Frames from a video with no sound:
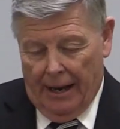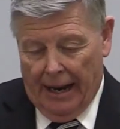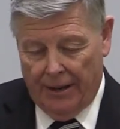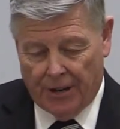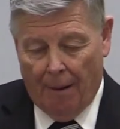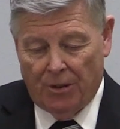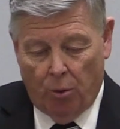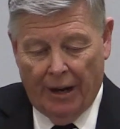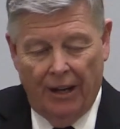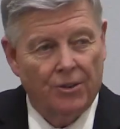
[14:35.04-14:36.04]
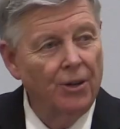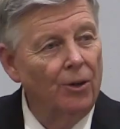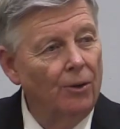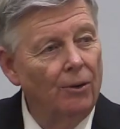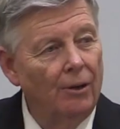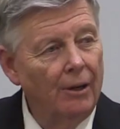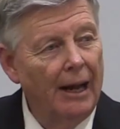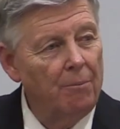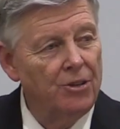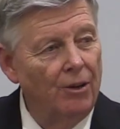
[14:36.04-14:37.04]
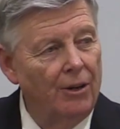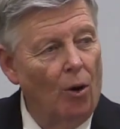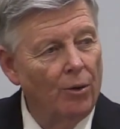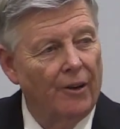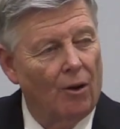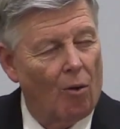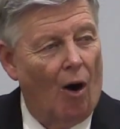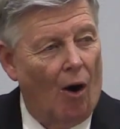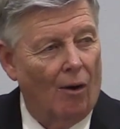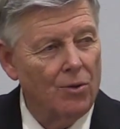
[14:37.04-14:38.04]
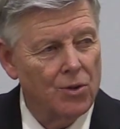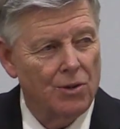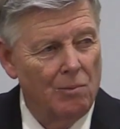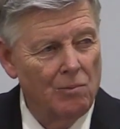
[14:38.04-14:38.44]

And Psalm 22 helps you go to the cross